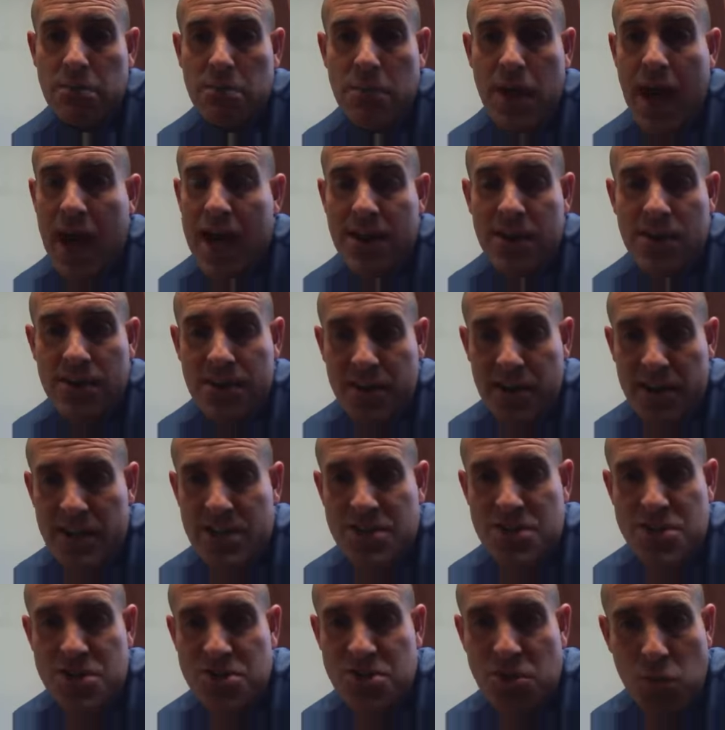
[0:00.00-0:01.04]
matter that I
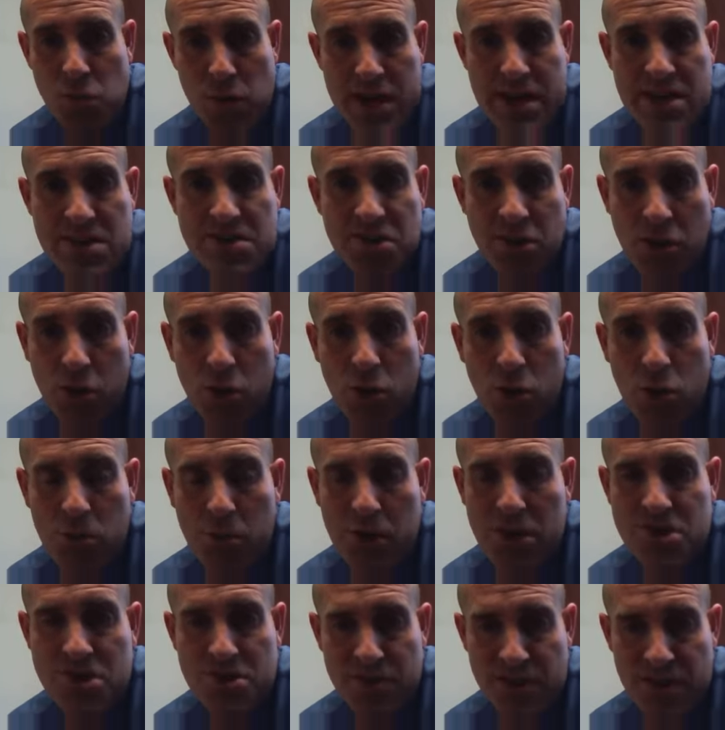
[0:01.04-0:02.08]
just erased a whole
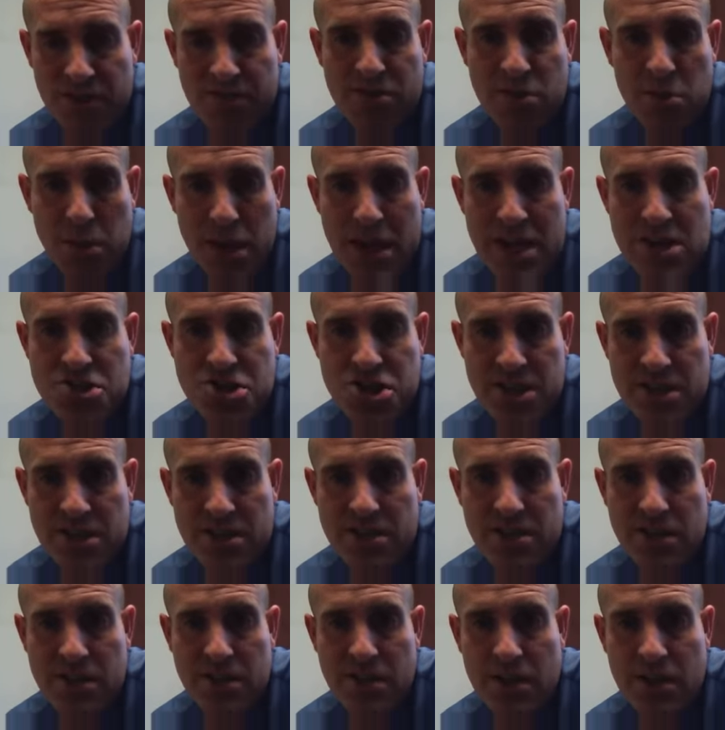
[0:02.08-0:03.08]
bunch of information.